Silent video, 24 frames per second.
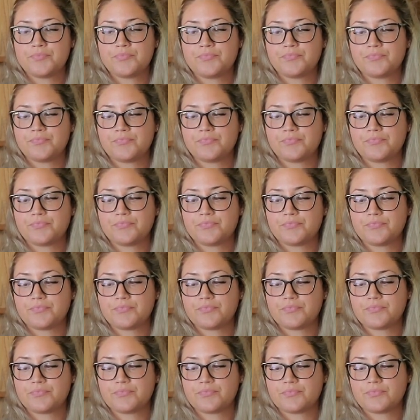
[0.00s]

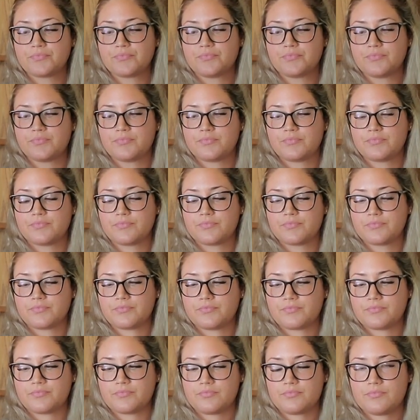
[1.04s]

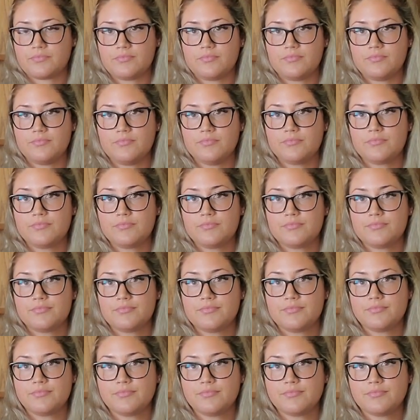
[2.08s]

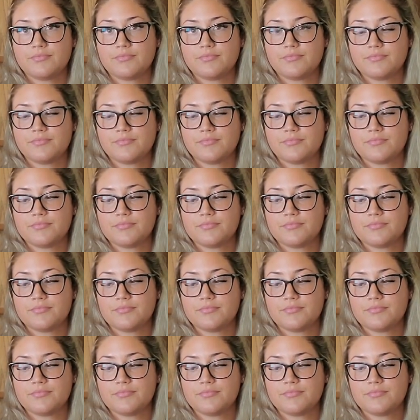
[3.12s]
This person isn't speaking.